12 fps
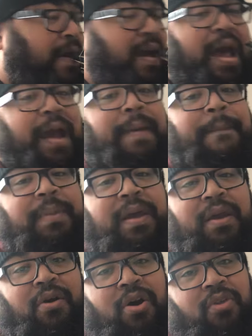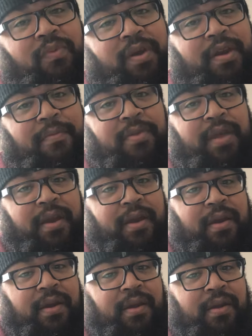I can play all the way up there,
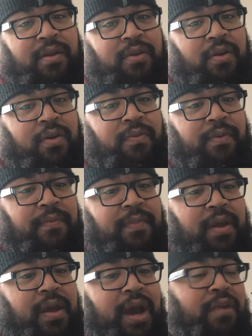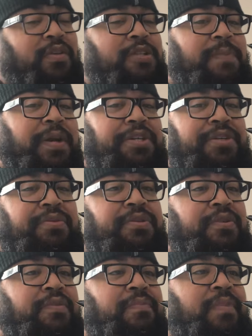you know. I don't expect you
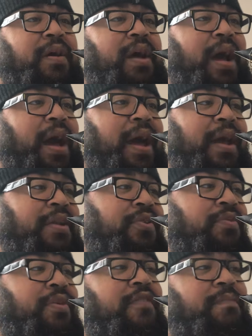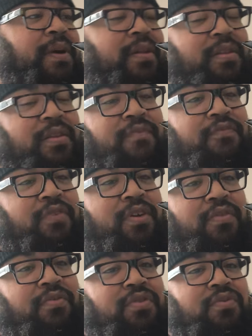to, but I do expect for
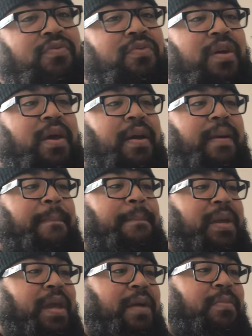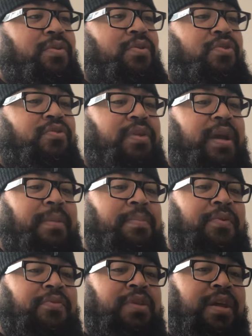you to be able to create
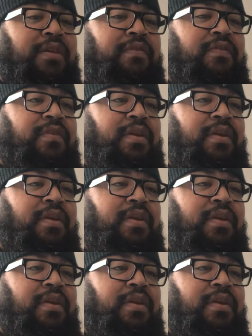motifs